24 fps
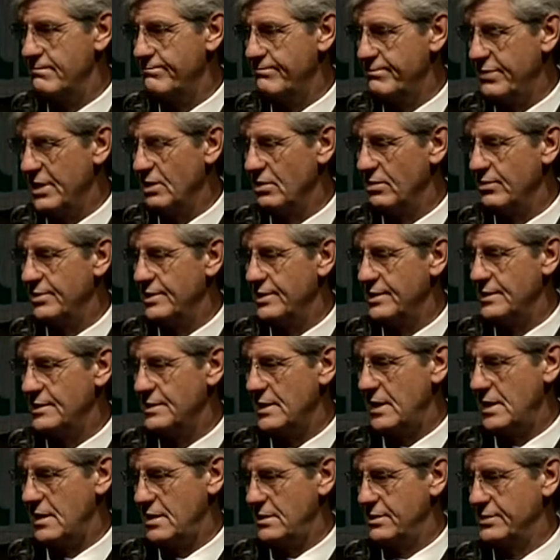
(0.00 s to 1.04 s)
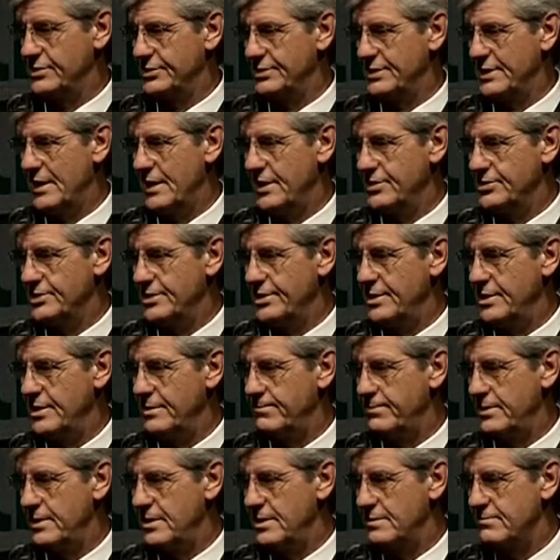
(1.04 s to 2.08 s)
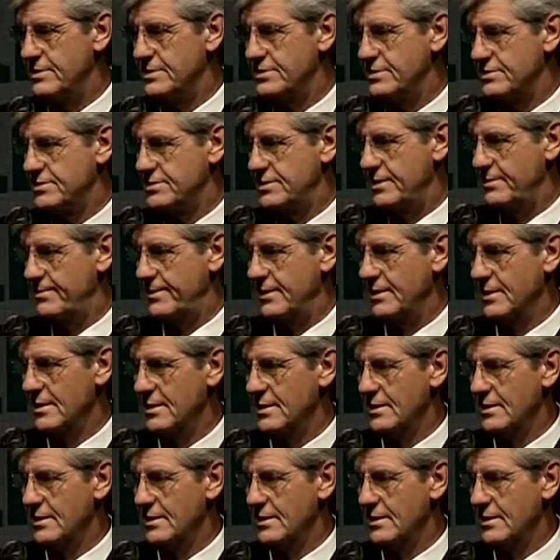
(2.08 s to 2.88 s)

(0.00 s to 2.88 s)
billion in our GDP in Mississippi.